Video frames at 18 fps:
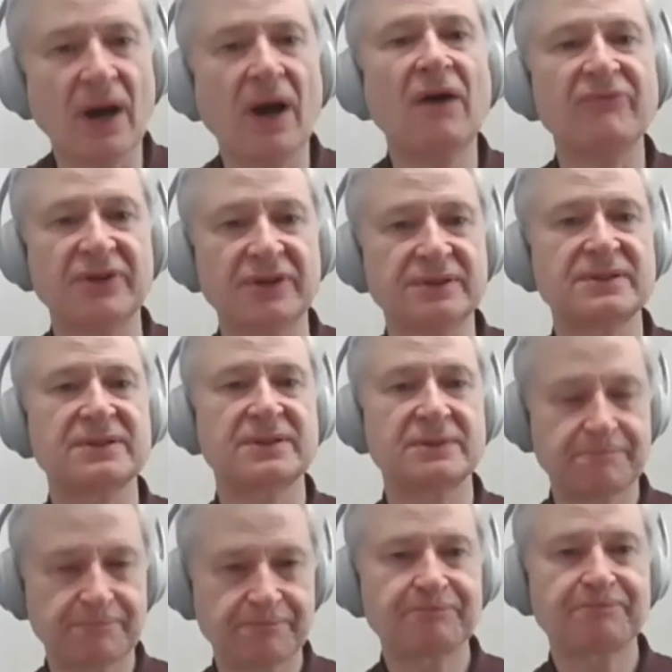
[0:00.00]
of it
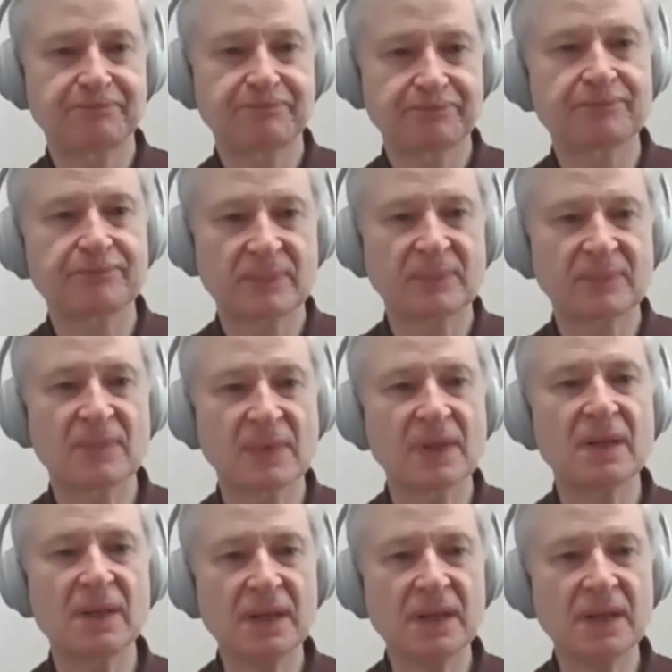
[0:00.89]

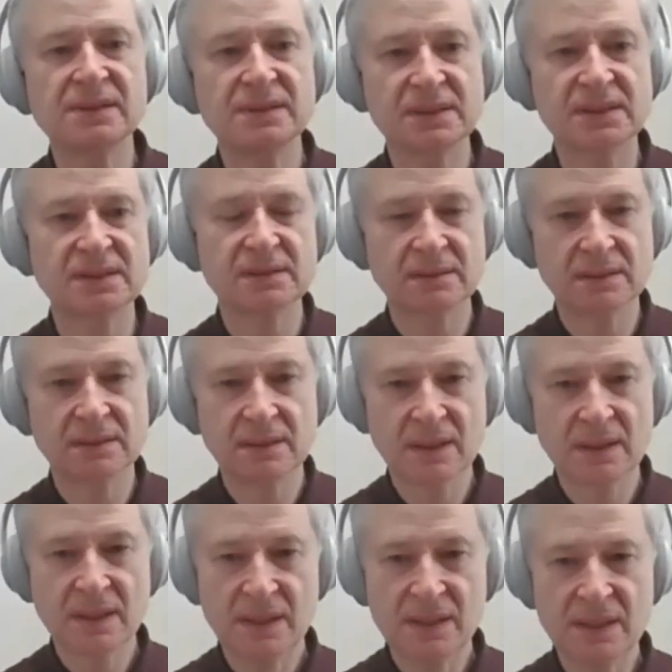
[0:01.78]
is,
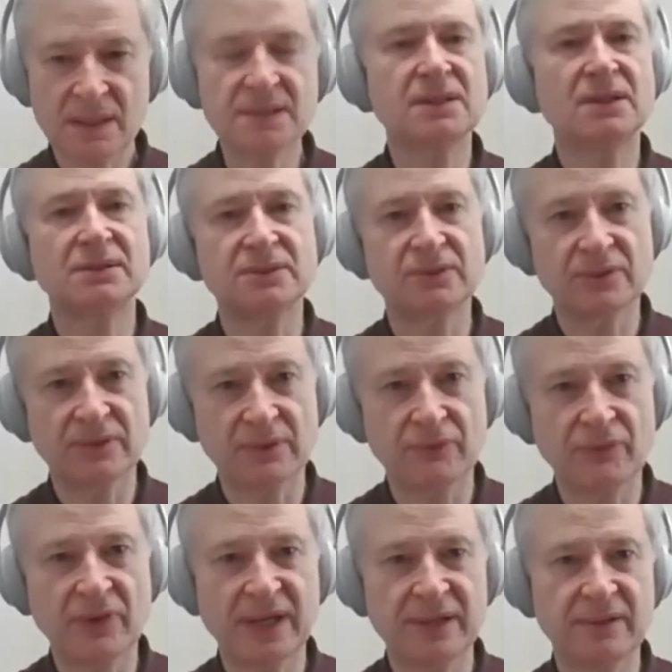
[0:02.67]
is under the
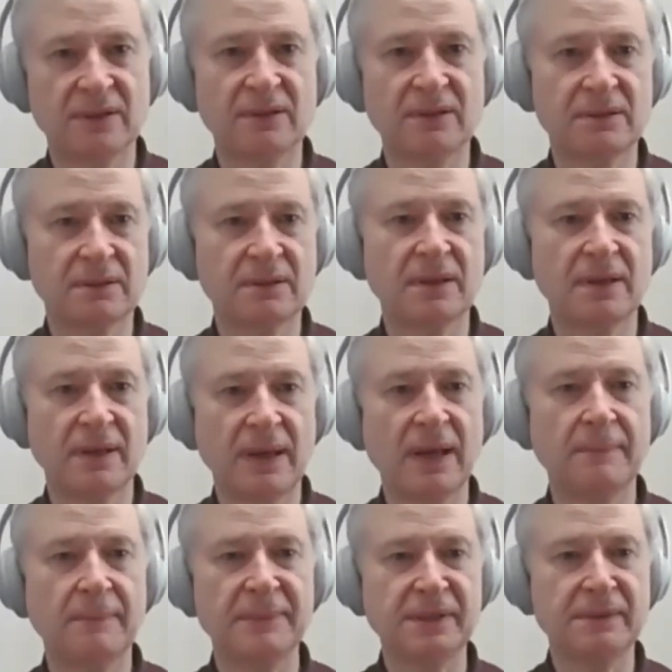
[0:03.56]
radar.
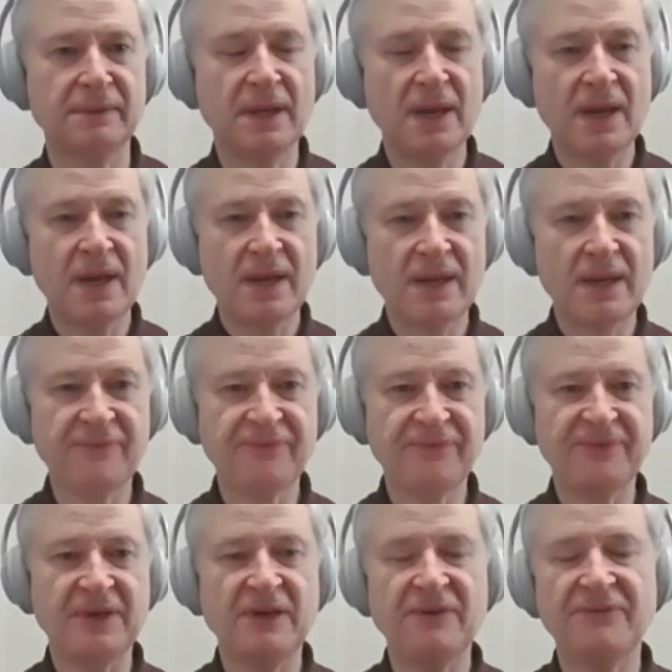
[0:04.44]
I mean,
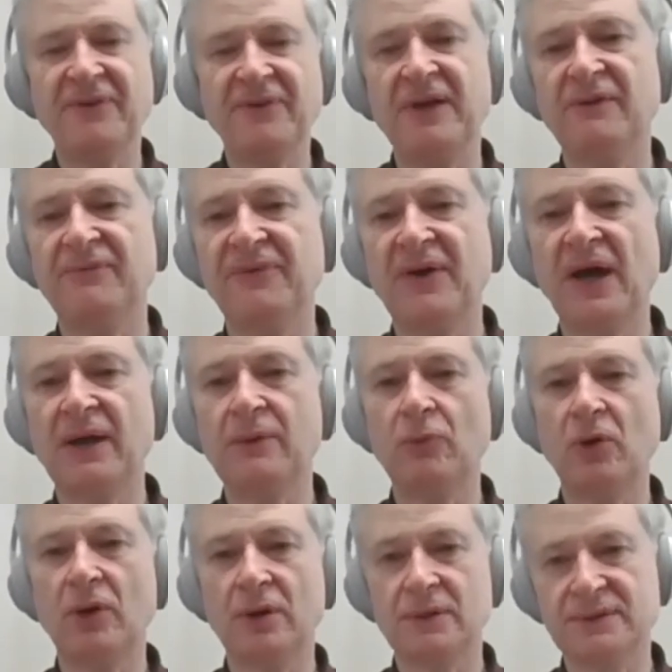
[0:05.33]
if, if, if I
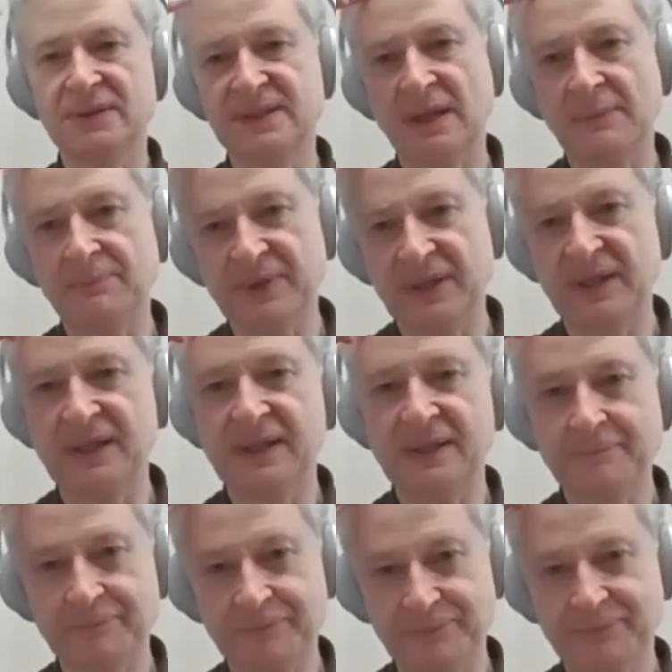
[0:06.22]
were
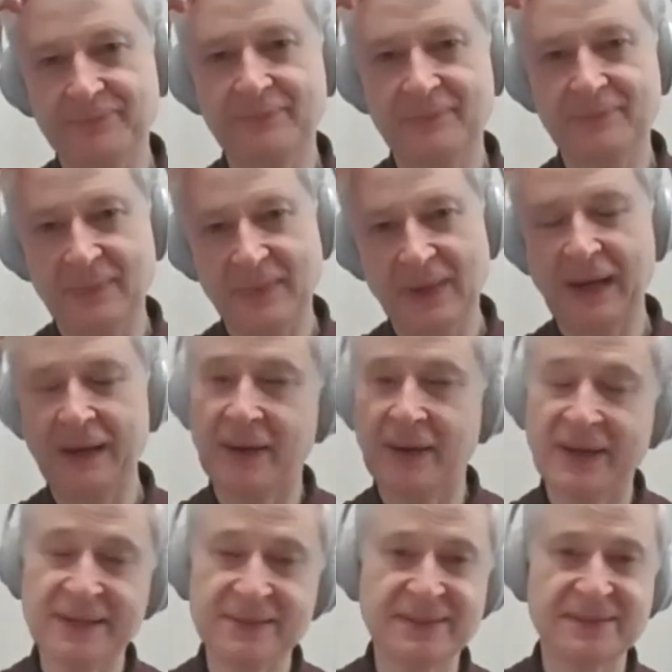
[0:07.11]
somebody, and
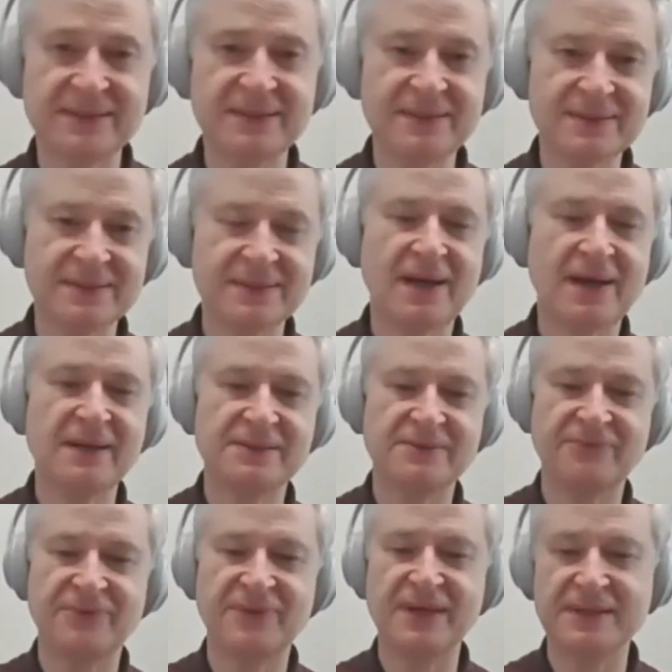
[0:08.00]
I guess these kinds
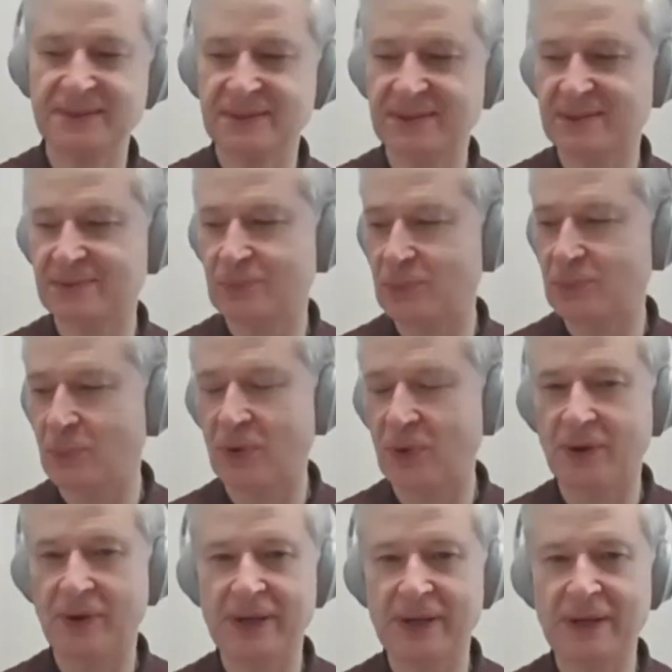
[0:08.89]
of things
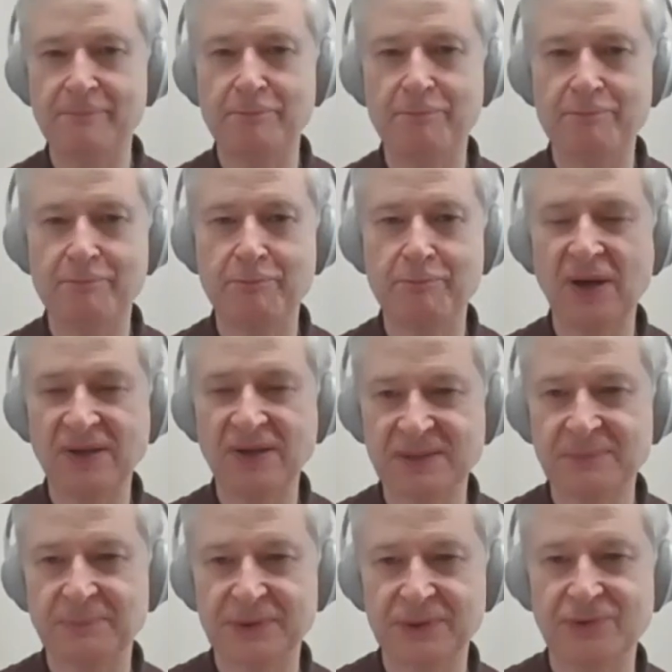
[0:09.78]
were
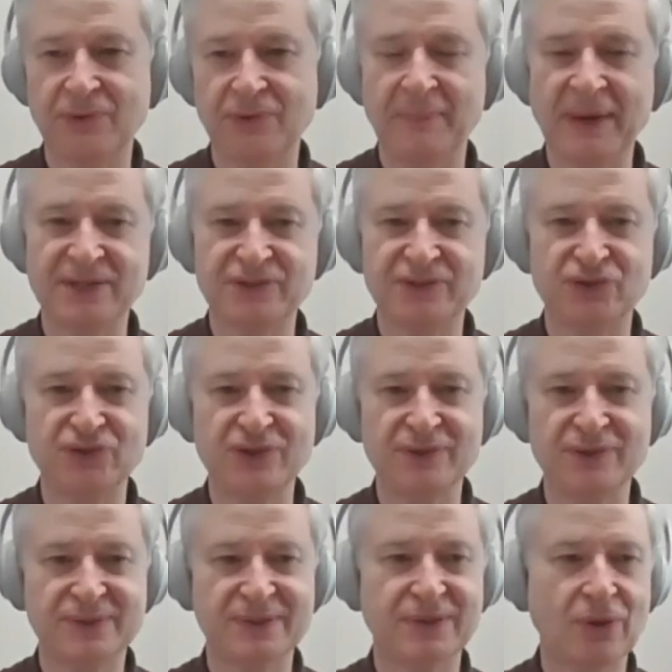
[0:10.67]
impossible to imagine
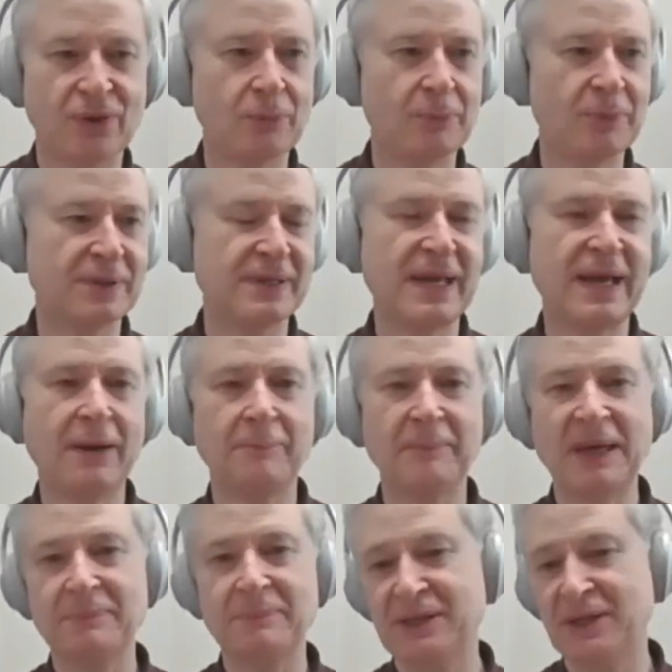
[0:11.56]
years ago, but now
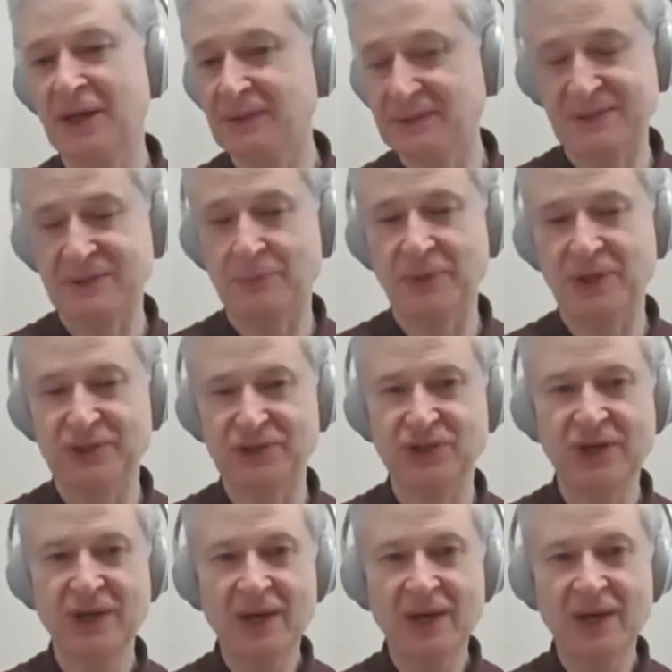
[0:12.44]
maybe not so much.